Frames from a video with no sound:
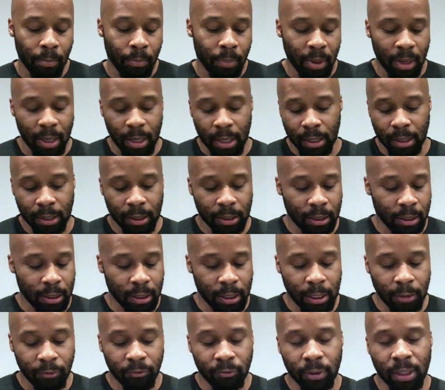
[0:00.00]
But
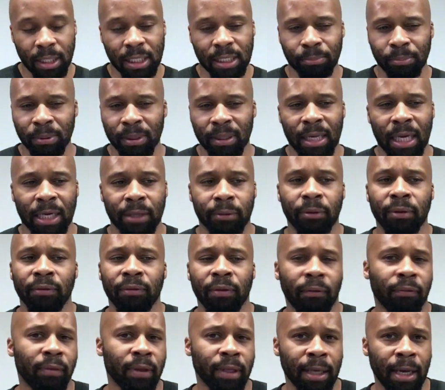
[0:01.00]
he split like
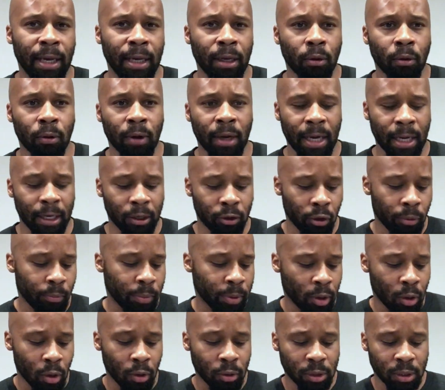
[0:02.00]
3:58 on anchor,
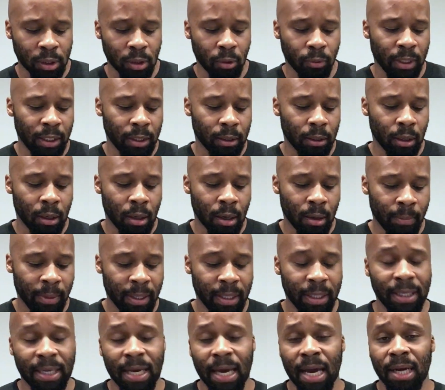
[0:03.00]
but also did
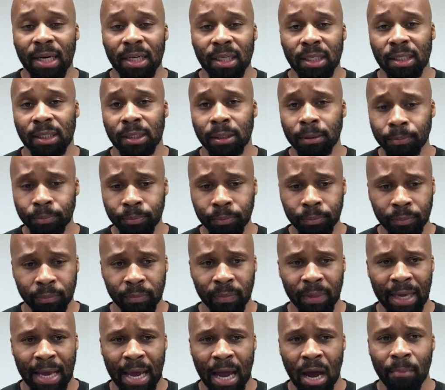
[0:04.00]
Indiana's
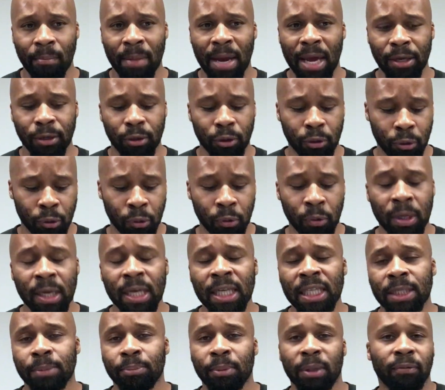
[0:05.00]
Kyle Mayu
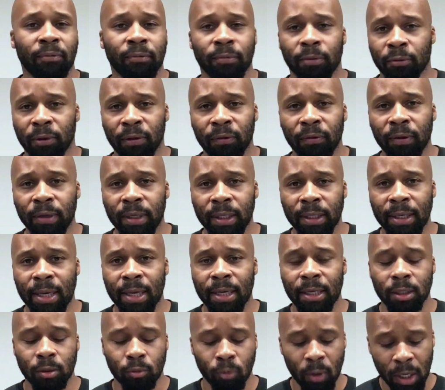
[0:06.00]
split
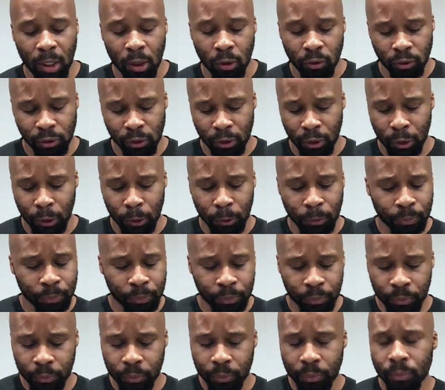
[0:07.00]
3:58 as well. So
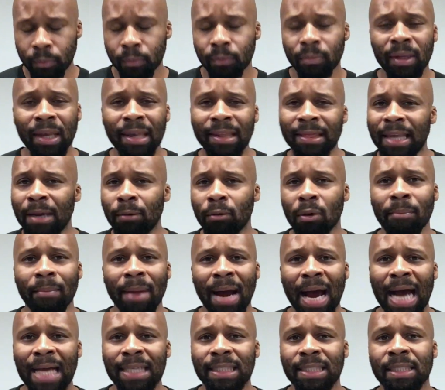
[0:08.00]
they were
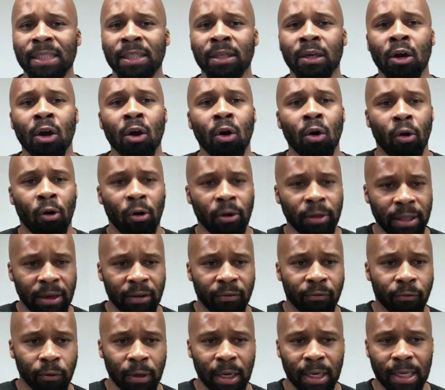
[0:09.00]
matched on their,
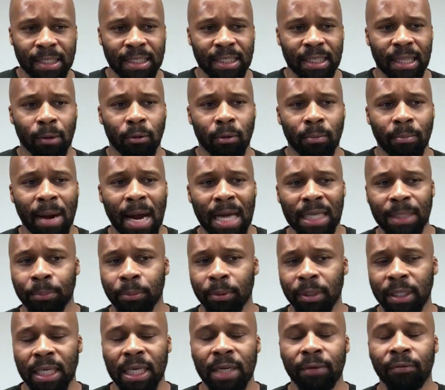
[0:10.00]
like I said, they were matched
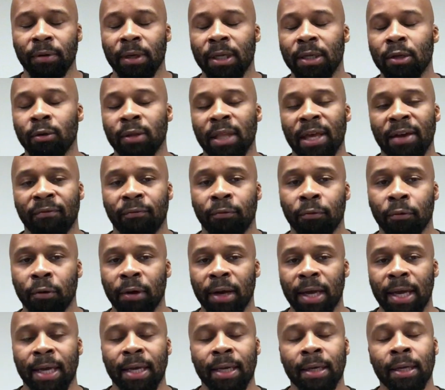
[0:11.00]
pretty evenly on their 4,
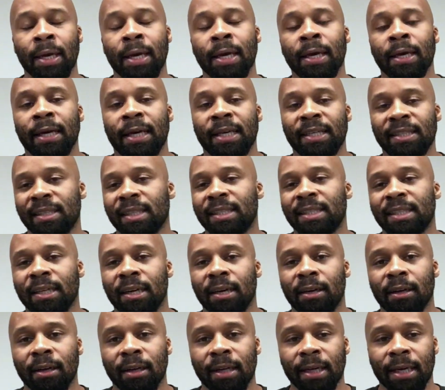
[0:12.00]
8, and
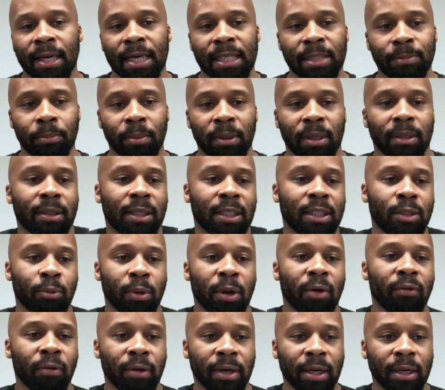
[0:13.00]
1600 legs. But the
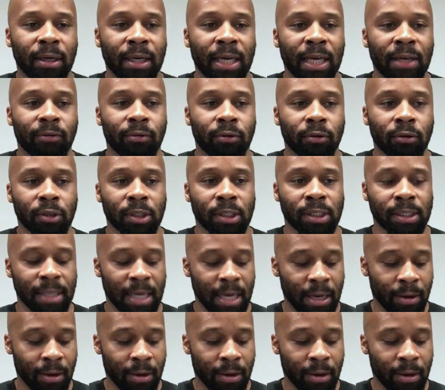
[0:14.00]
1200 leg for